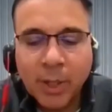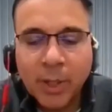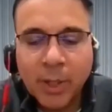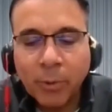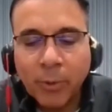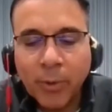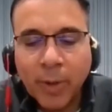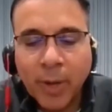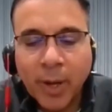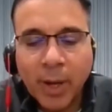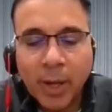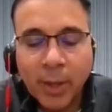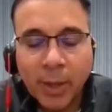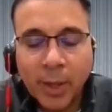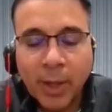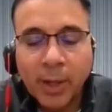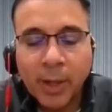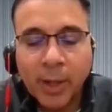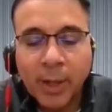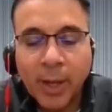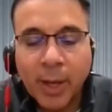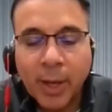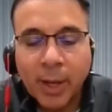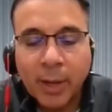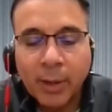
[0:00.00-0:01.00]
go through that. I
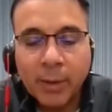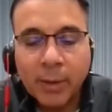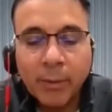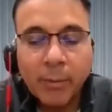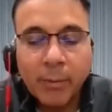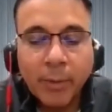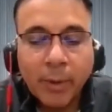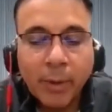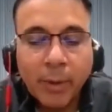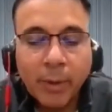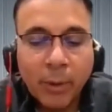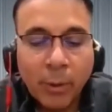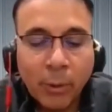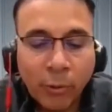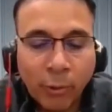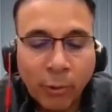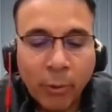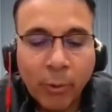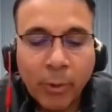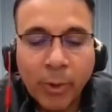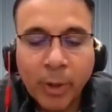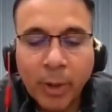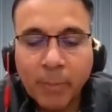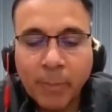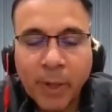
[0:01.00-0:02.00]
think, again, you
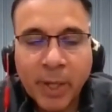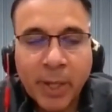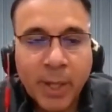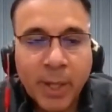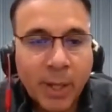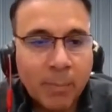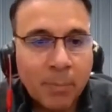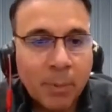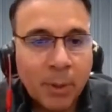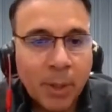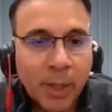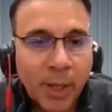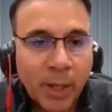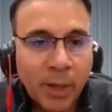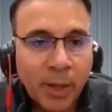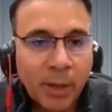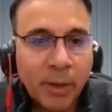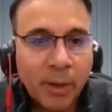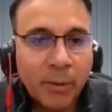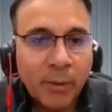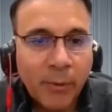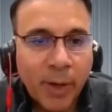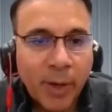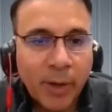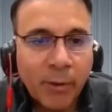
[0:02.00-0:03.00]
screw it up by not planning
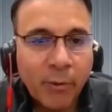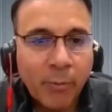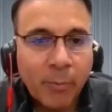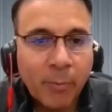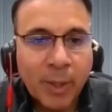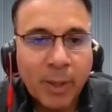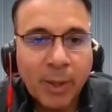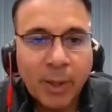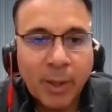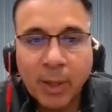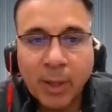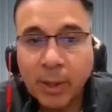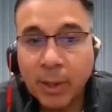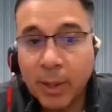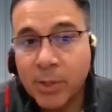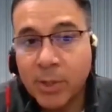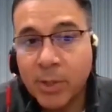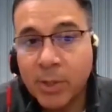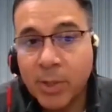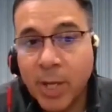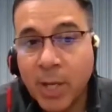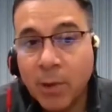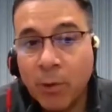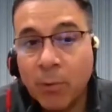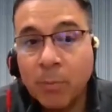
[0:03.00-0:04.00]
in advance, but let's
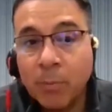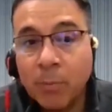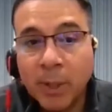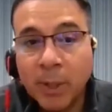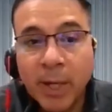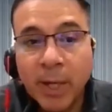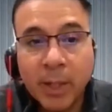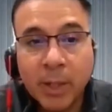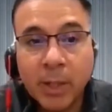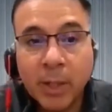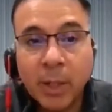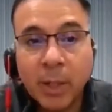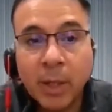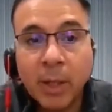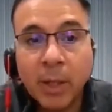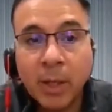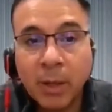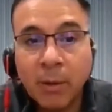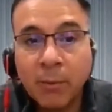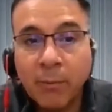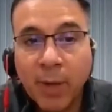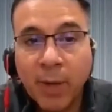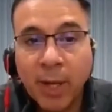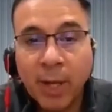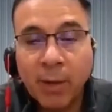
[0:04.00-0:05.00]
say you planned
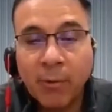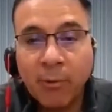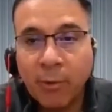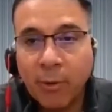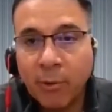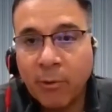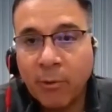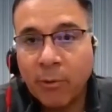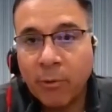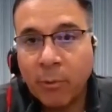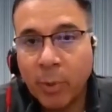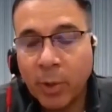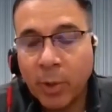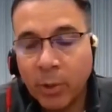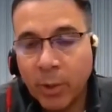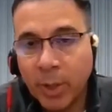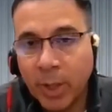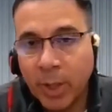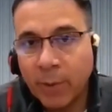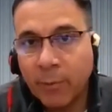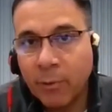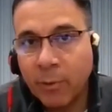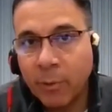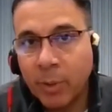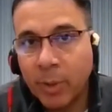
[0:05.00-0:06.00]
in advance. This is what
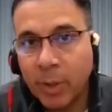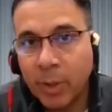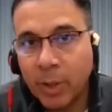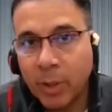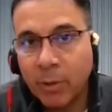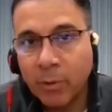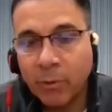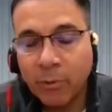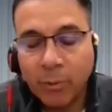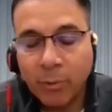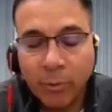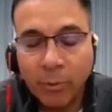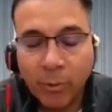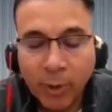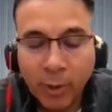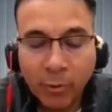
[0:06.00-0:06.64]
you have to adhere